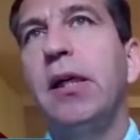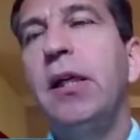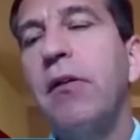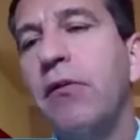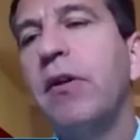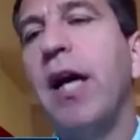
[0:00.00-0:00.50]

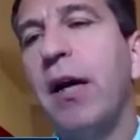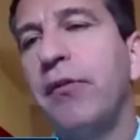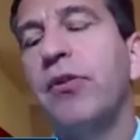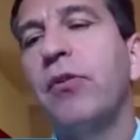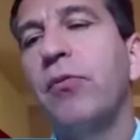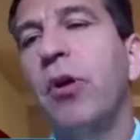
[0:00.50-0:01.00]
even
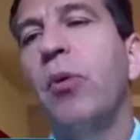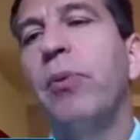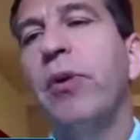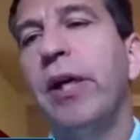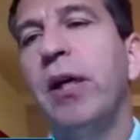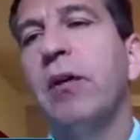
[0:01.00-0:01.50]
after the
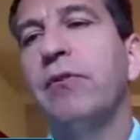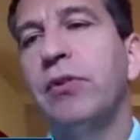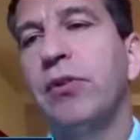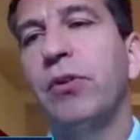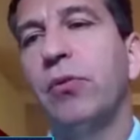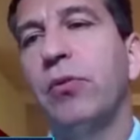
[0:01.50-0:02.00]
reopening of
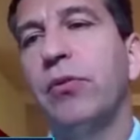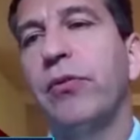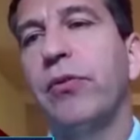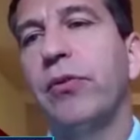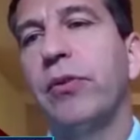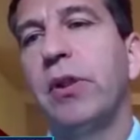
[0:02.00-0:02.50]
the
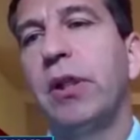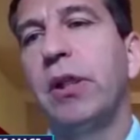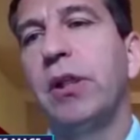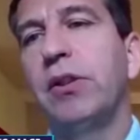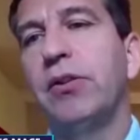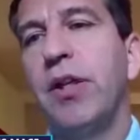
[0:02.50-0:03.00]
stores,
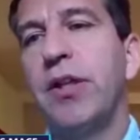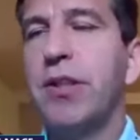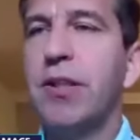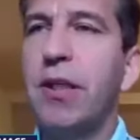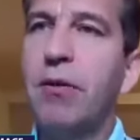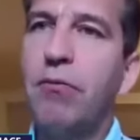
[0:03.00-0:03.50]
so
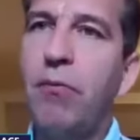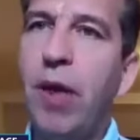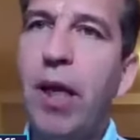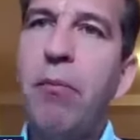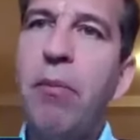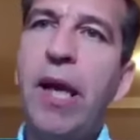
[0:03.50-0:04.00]
it's it
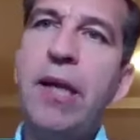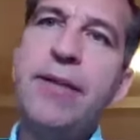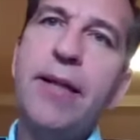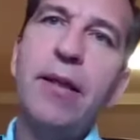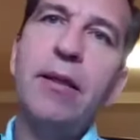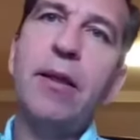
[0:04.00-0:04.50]
really
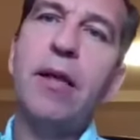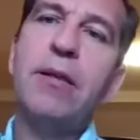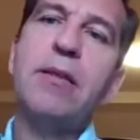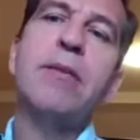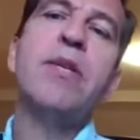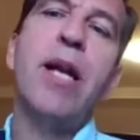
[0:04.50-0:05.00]
means that the
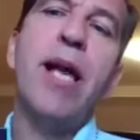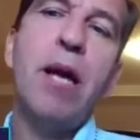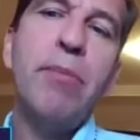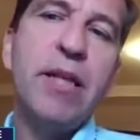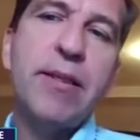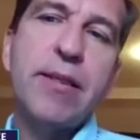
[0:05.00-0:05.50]
consumption
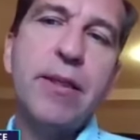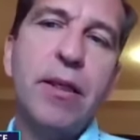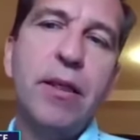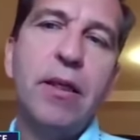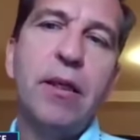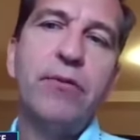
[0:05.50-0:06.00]
habits
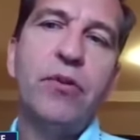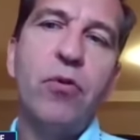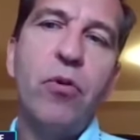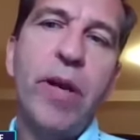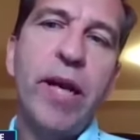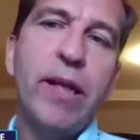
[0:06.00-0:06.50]
of the
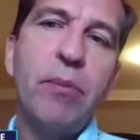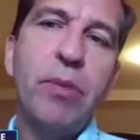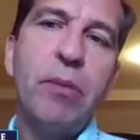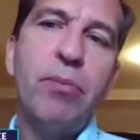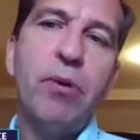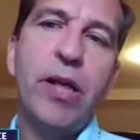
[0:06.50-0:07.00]
Romanian
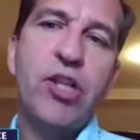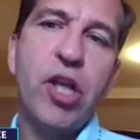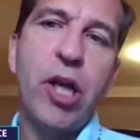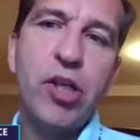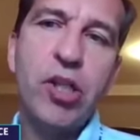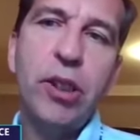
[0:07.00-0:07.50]
people are
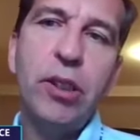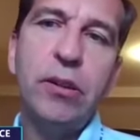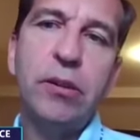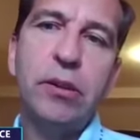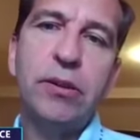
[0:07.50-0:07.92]
changing.